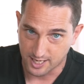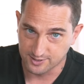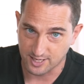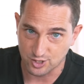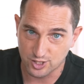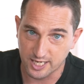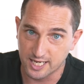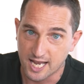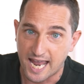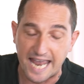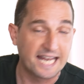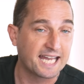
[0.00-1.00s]
Essentially,
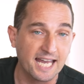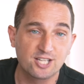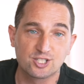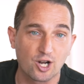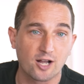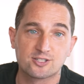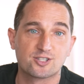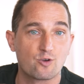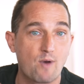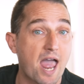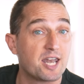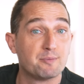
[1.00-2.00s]
it kickstarts the
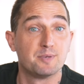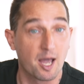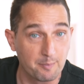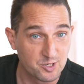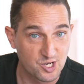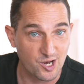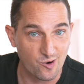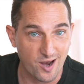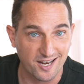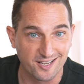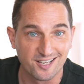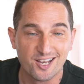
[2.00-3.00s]
random number
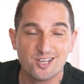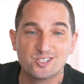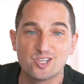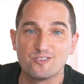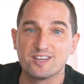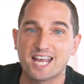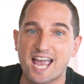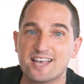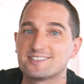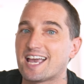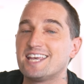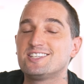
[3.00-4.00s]
generator, serving
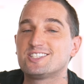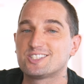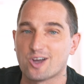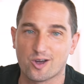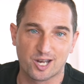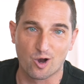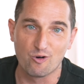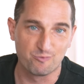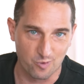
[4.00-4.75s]
as a starting off